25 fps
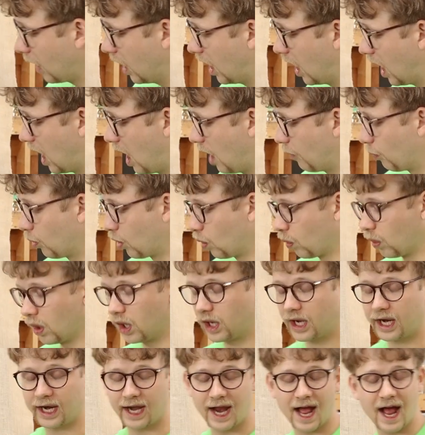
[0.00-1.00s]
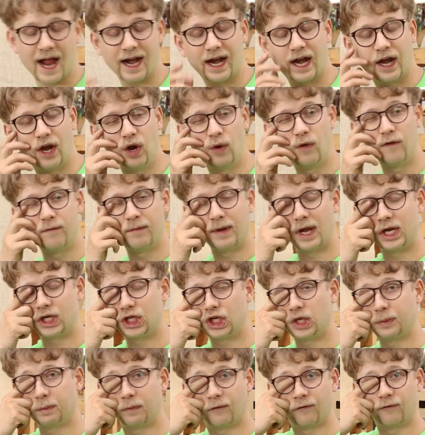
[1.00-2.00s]
We're working on, I know we've
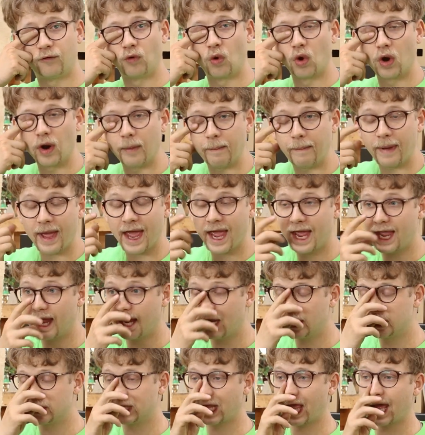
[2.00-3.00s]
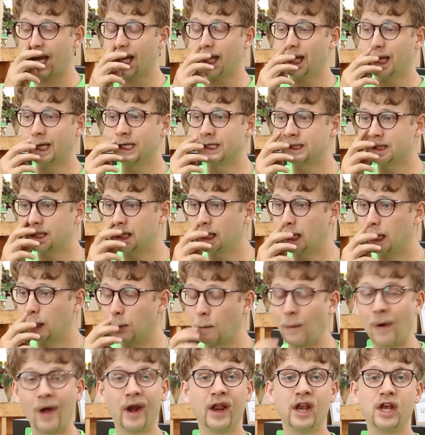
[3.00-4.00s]
mentioned it before, a page that is the
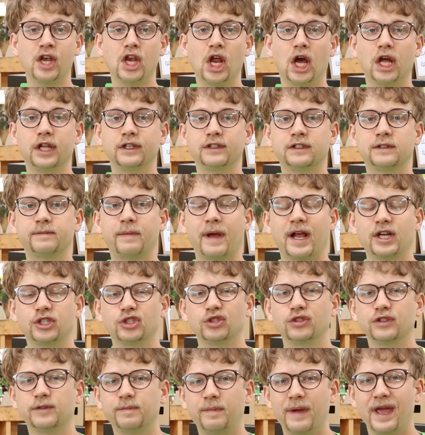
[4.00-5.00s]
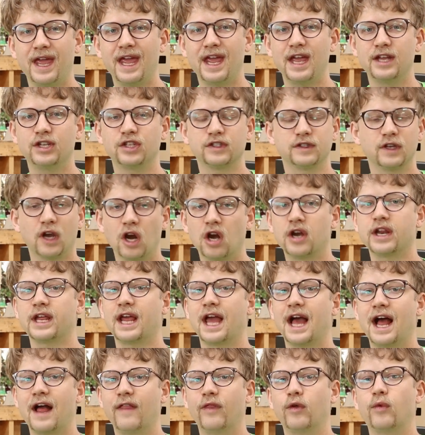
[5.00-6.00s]
one and done specials page. It's
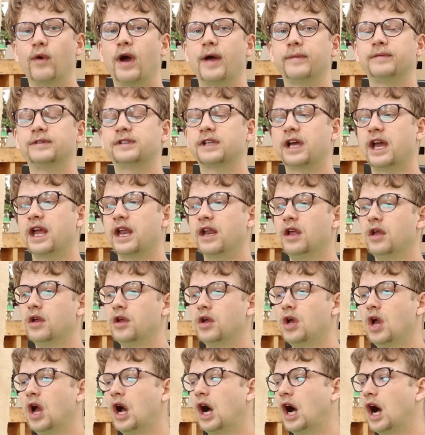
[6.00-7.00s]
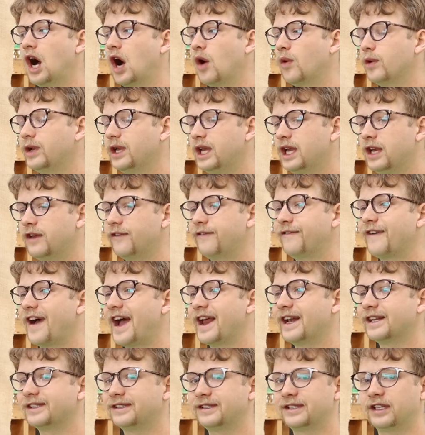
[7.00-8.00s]
already on the website. We need to
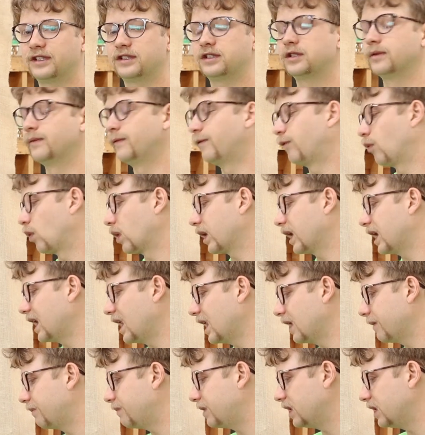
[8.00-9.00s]
find a system for getting